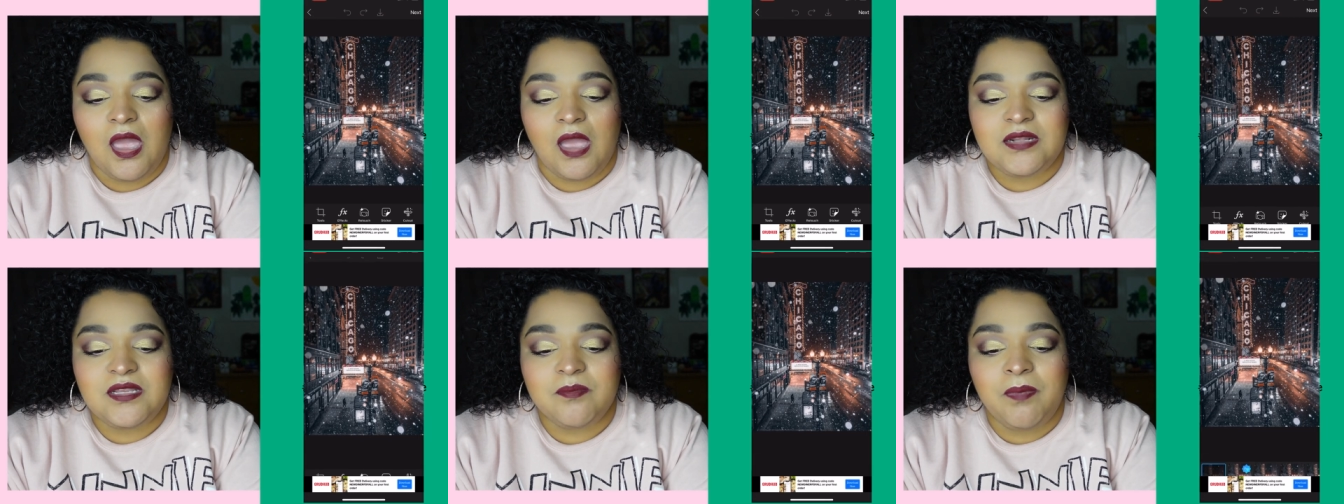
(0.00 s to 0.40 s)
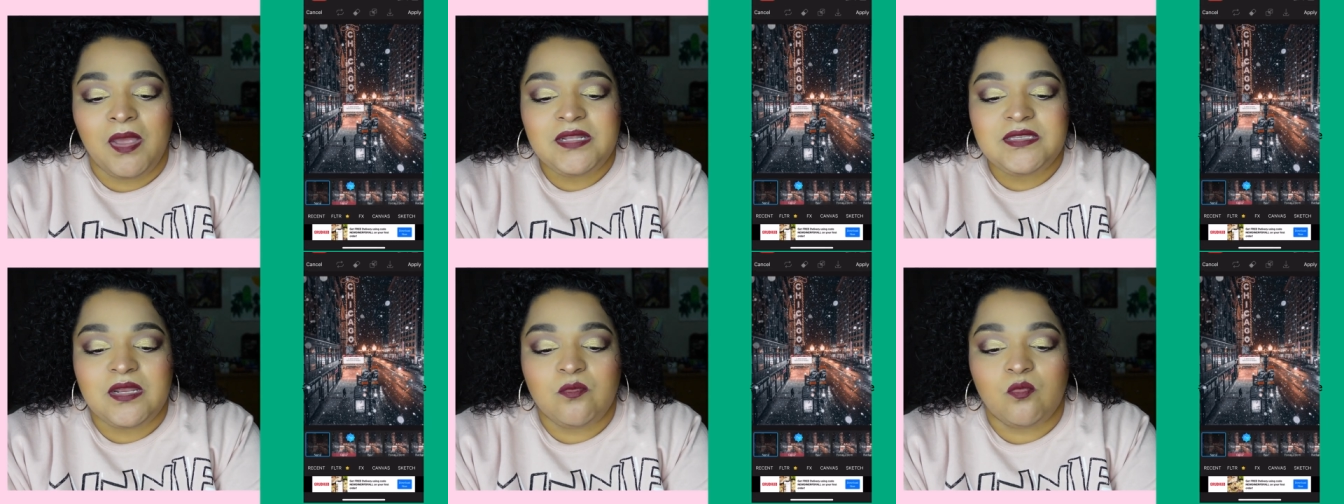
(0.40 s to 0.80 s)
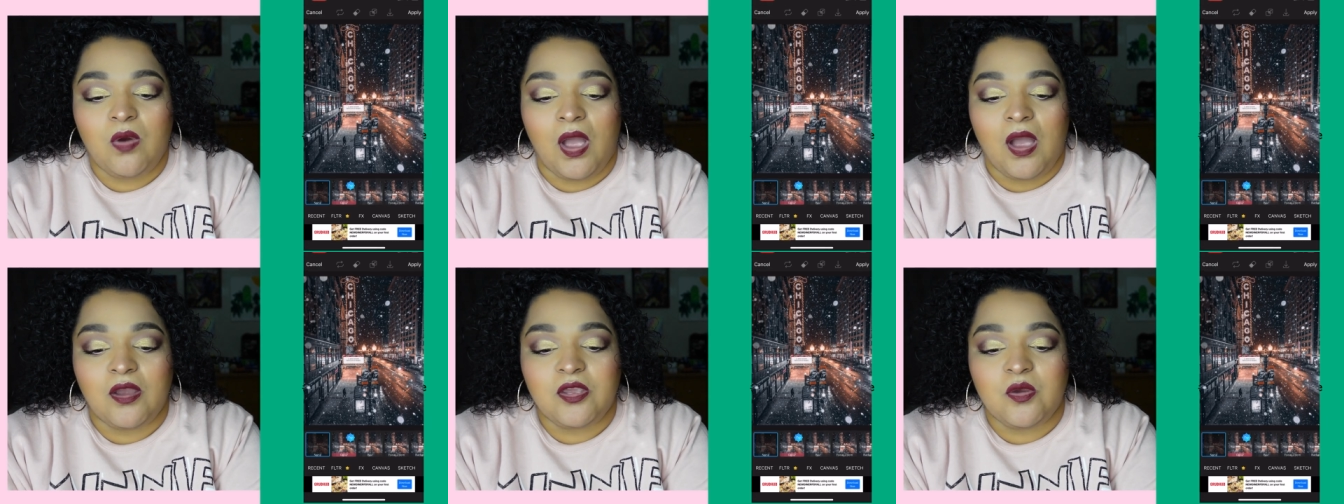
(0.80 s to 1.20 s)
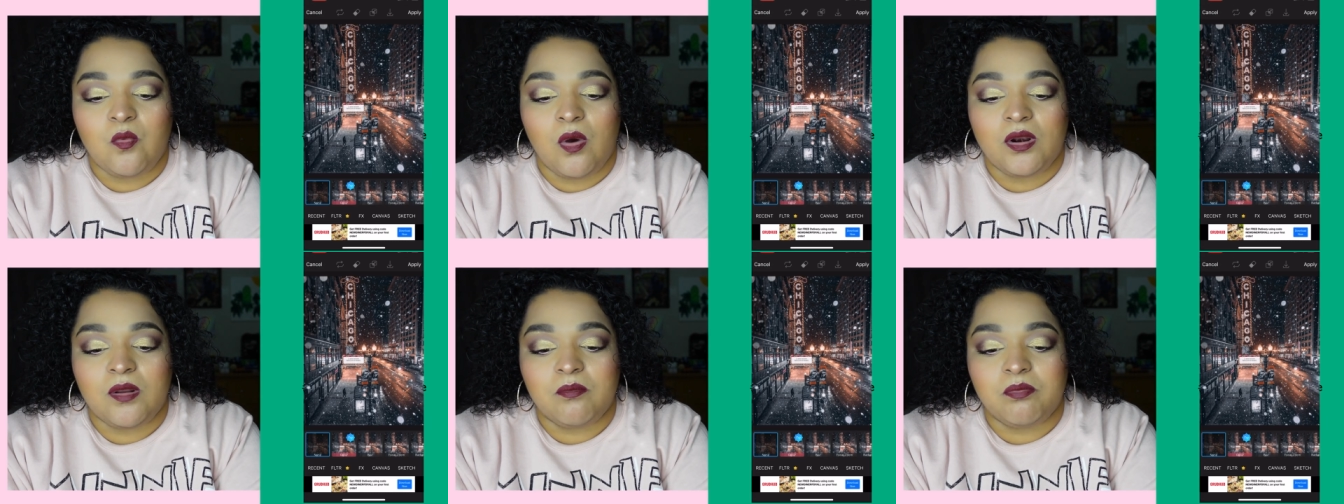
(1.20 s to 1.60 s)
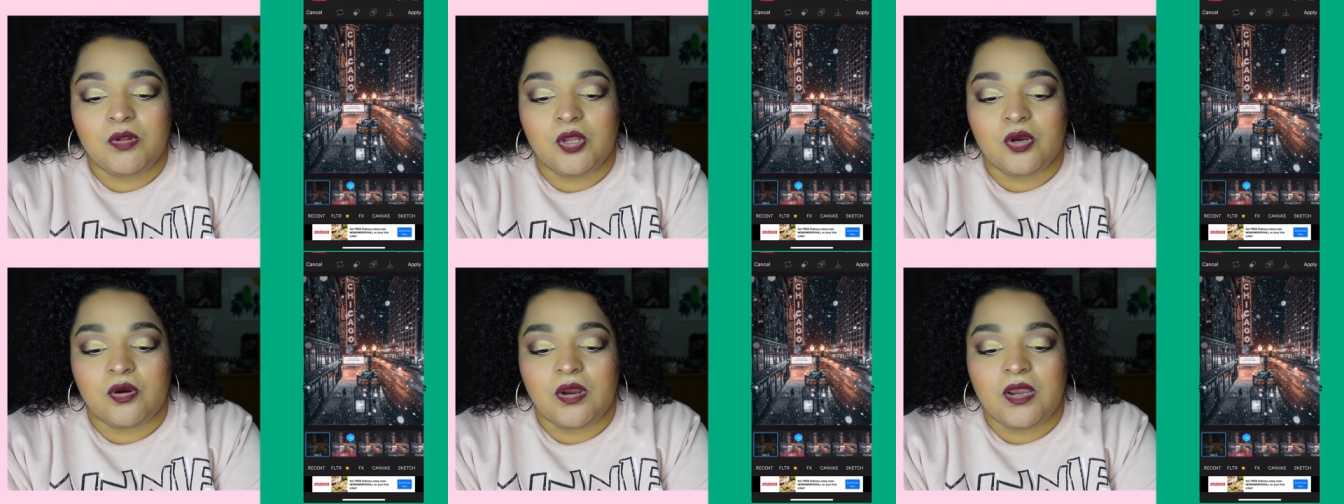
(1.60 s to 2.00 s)
it depends on how you want to
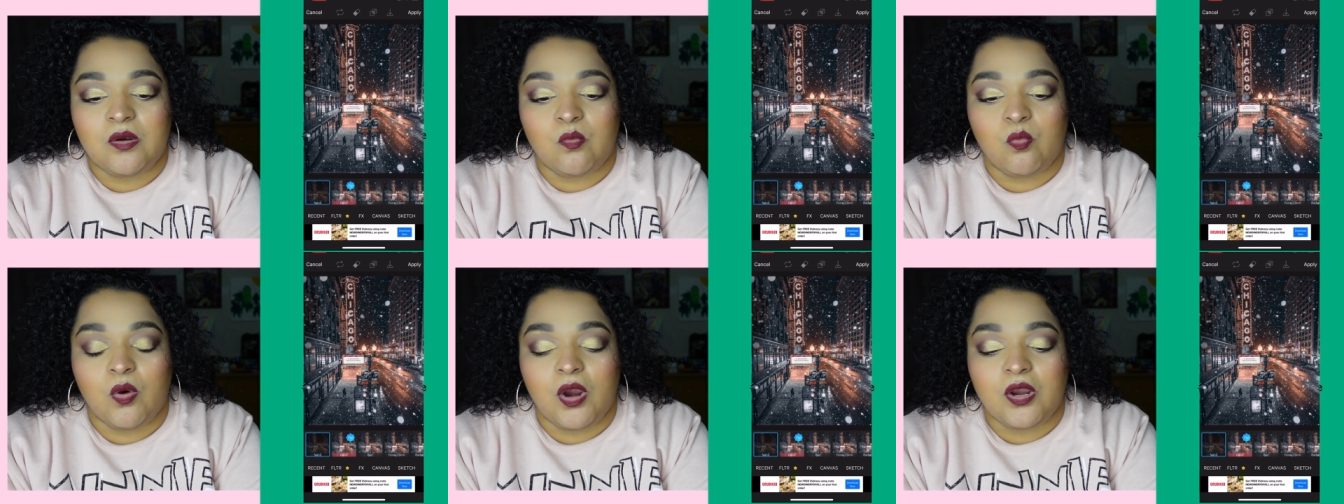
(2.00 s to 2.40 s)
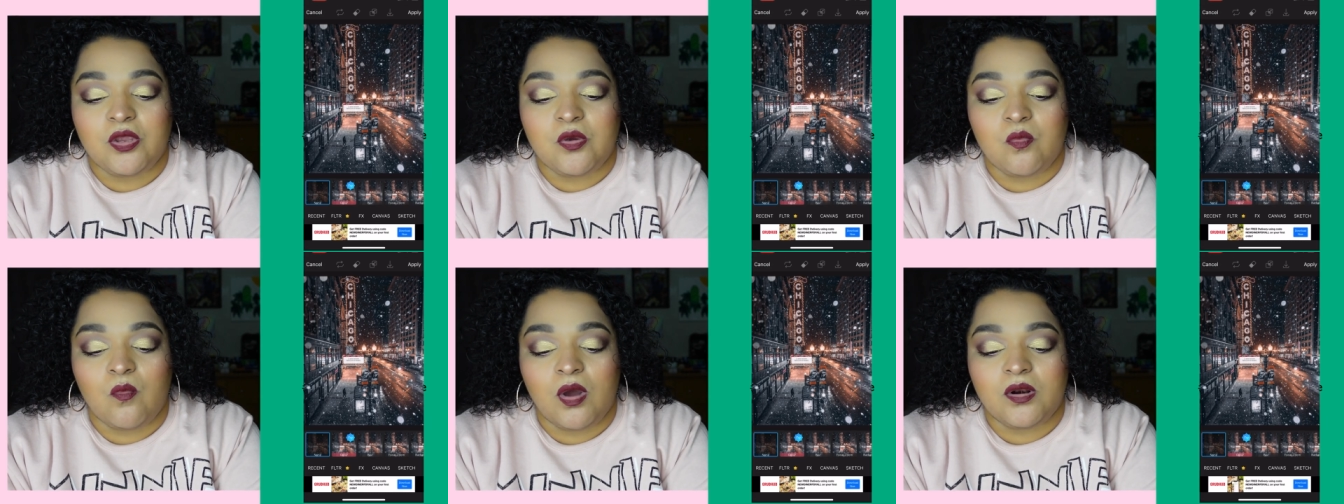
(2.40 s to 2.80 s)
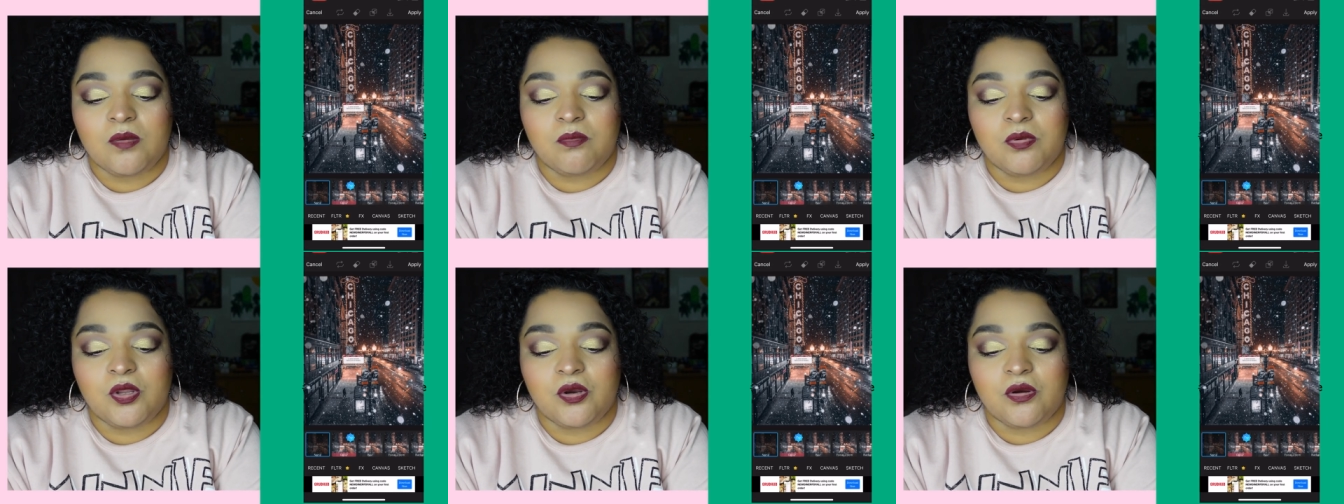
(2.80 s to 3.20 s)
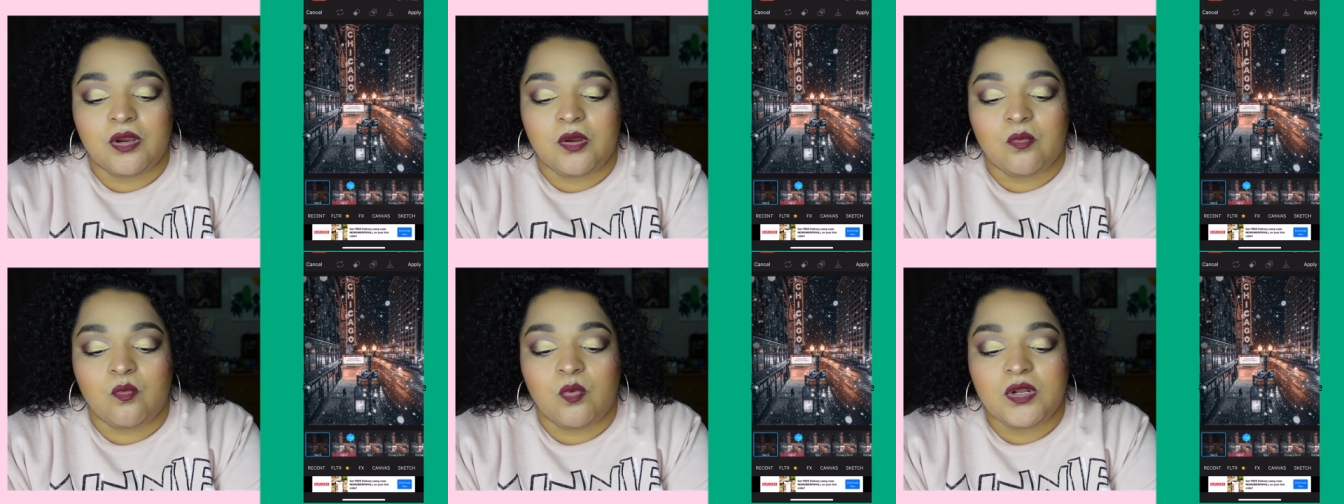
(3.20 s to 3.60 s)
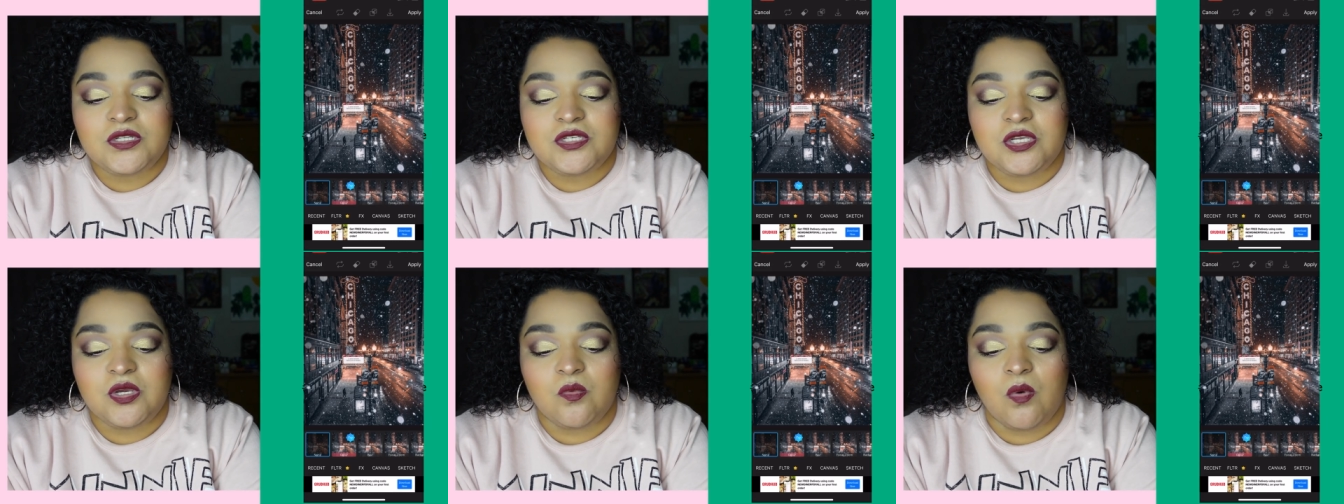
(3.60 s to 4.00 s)
blur it, where you want to blur it,
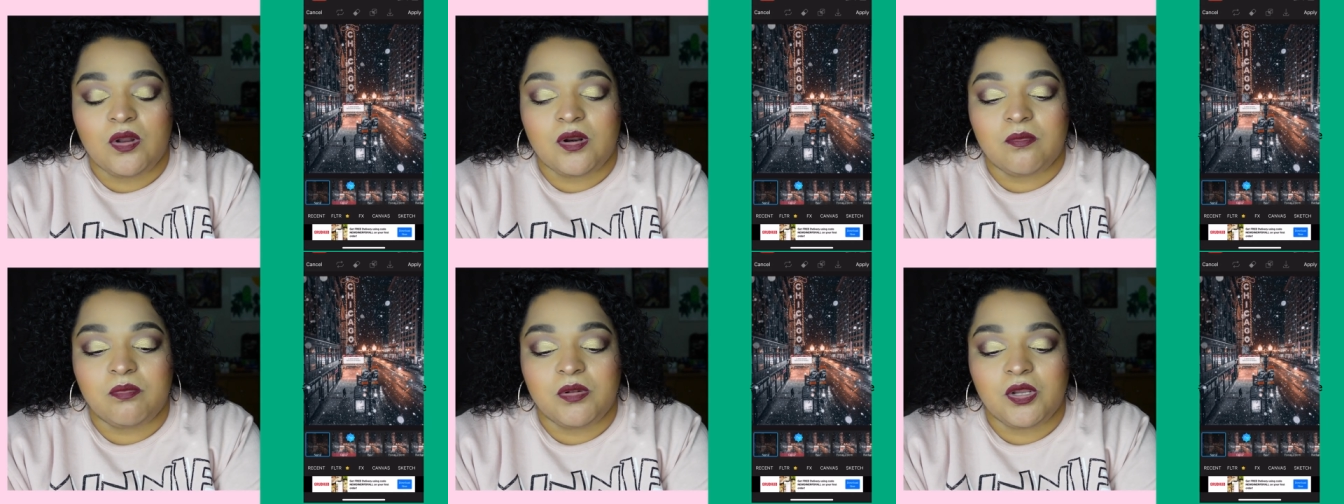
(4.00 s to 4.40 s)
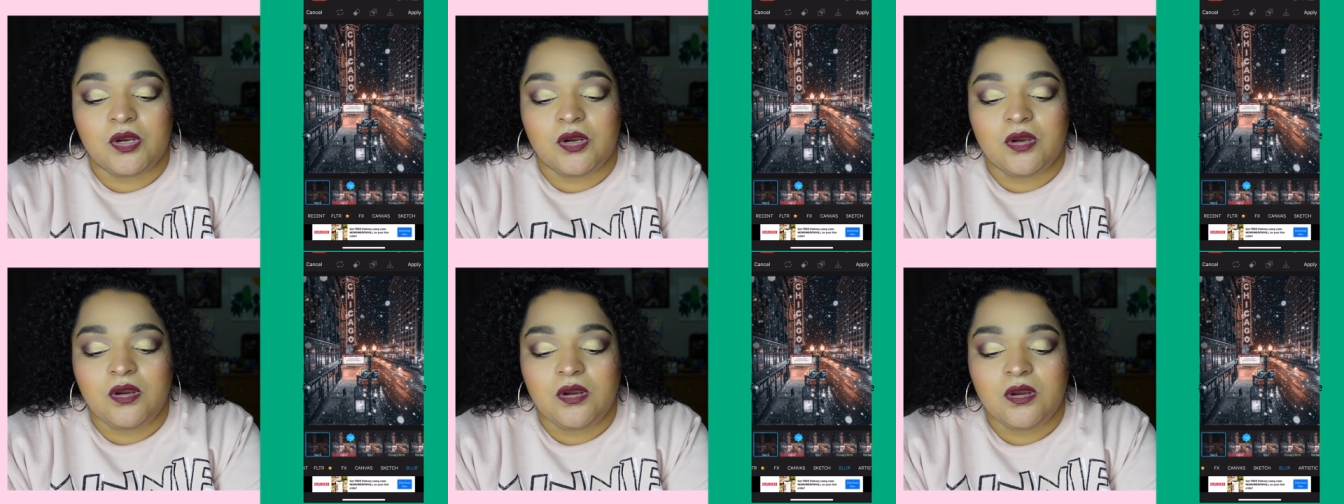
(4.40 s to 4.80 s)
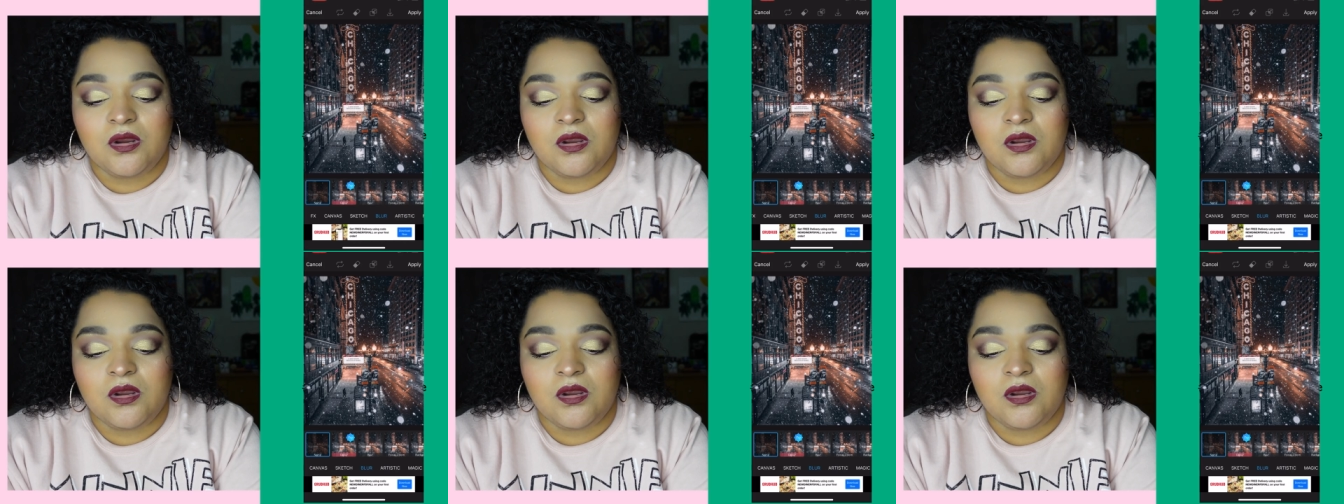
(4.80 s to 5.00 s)
what do you want to blur.